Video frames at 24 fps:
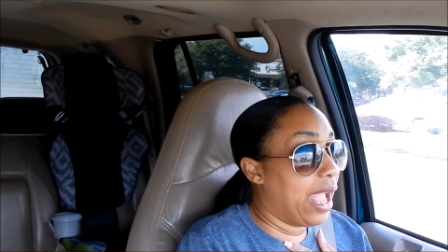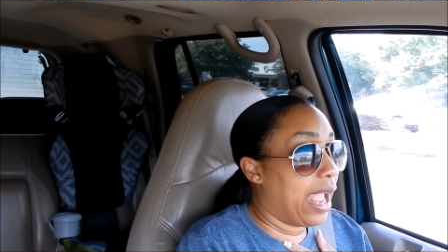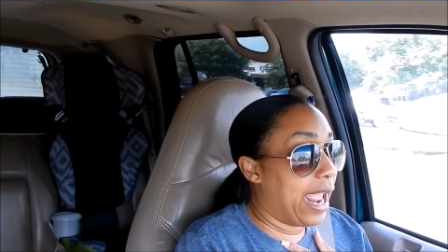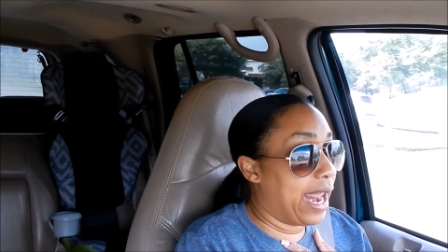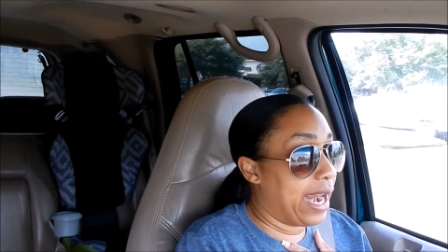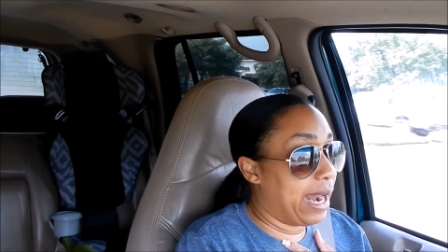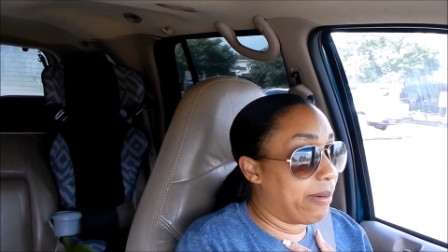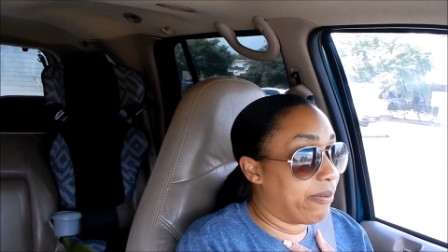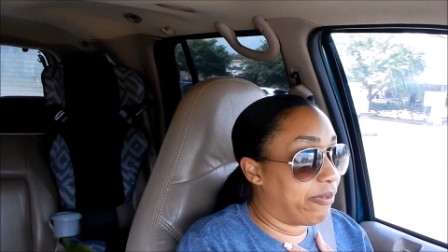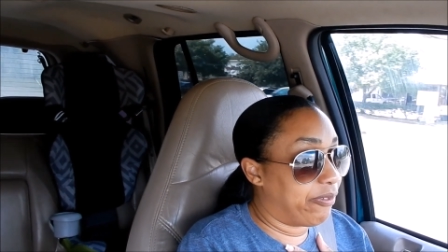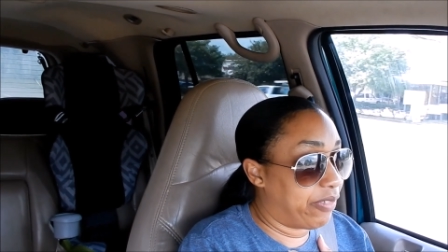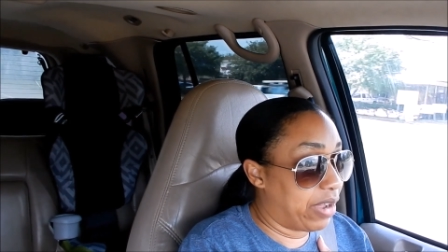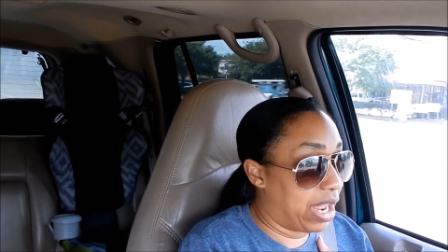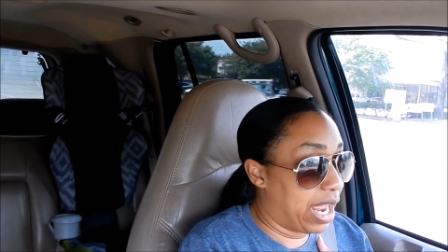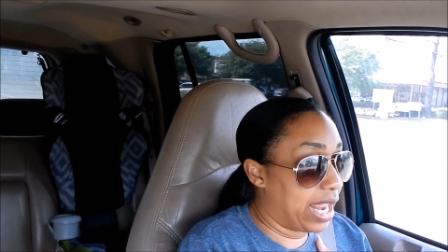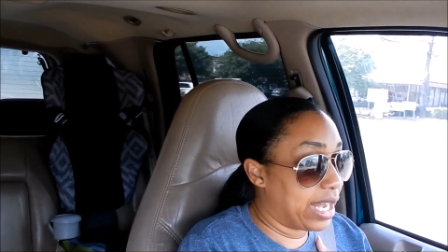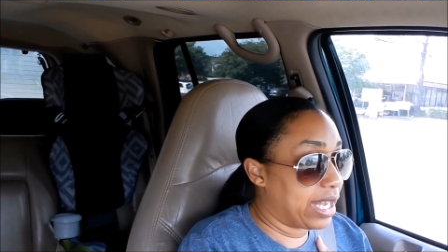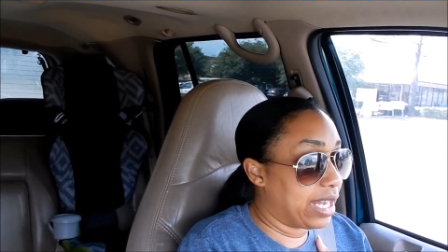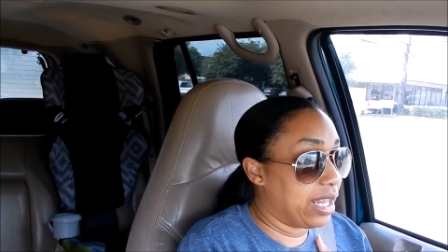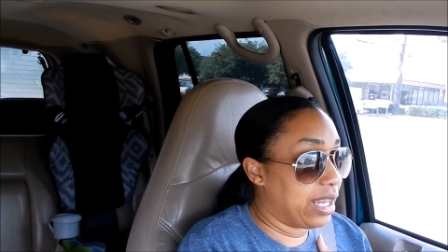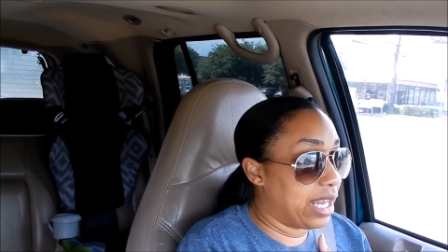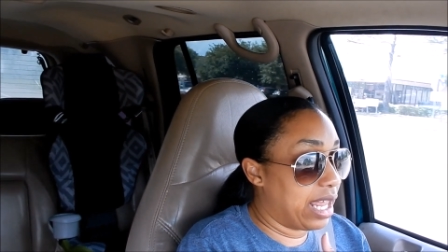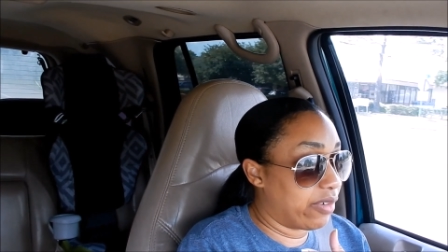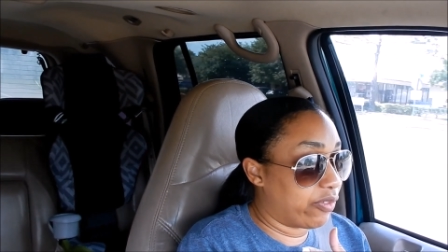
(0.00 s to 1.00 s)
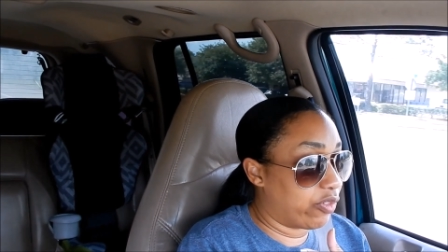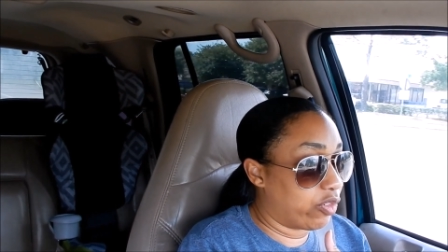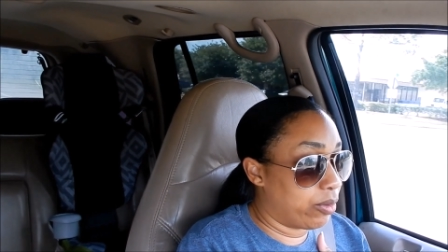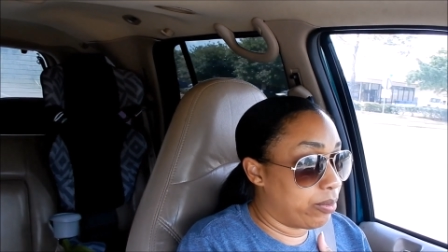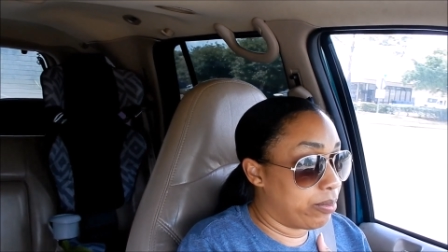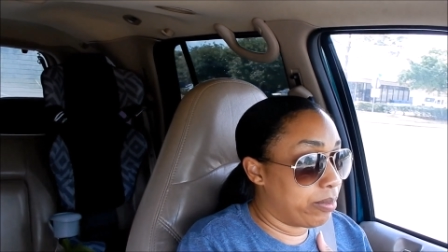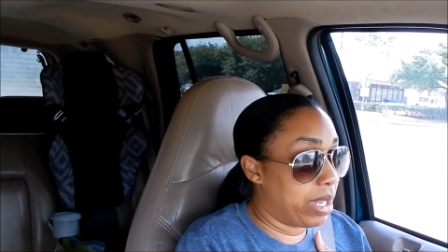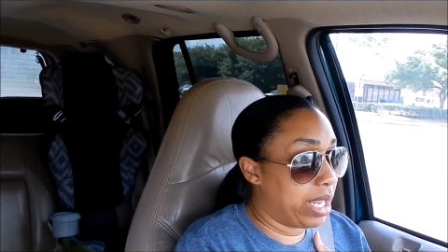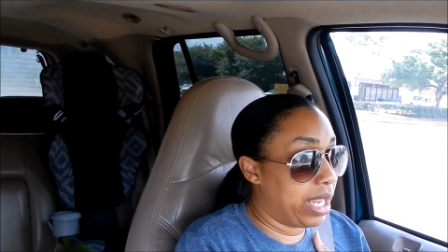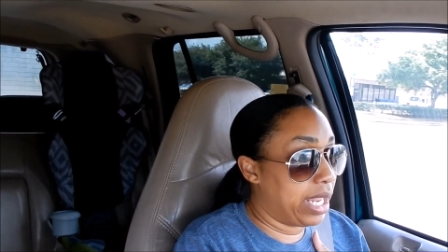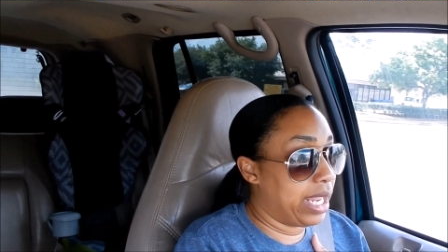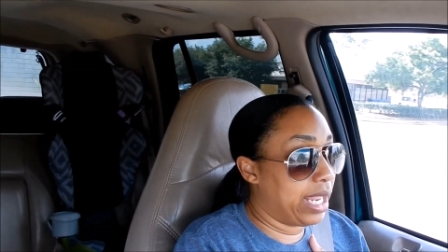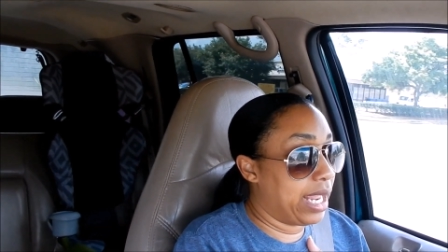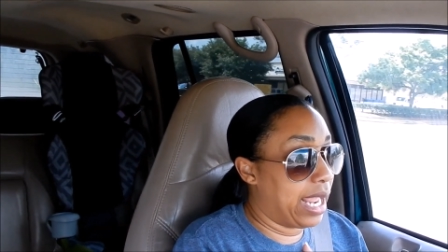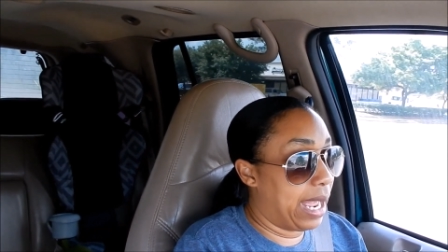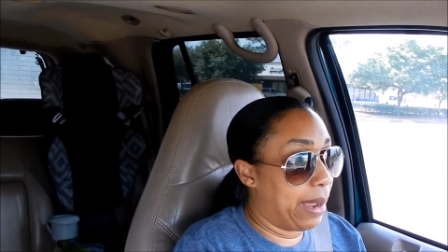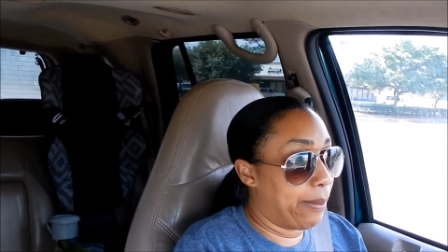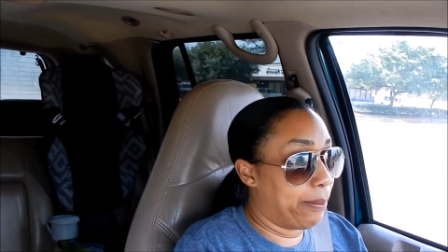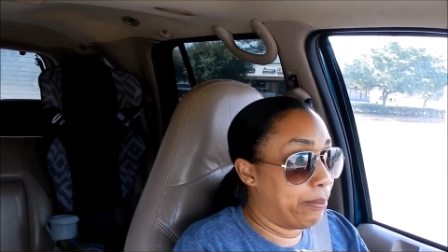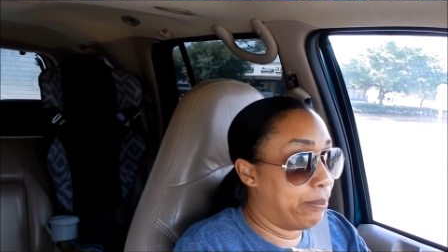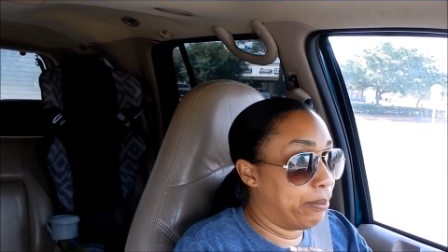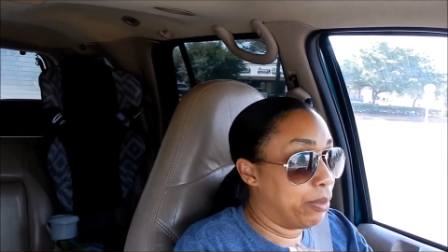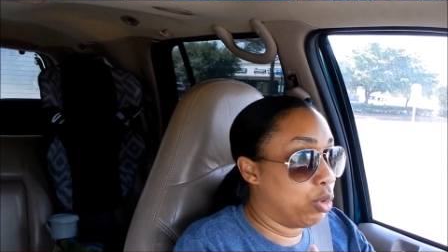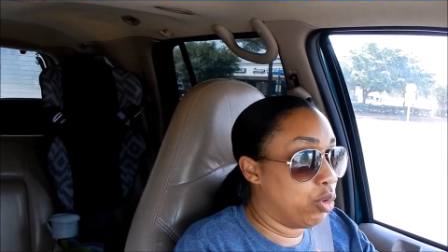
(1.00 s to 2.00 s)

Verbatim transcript: and I'm finding that for me I'm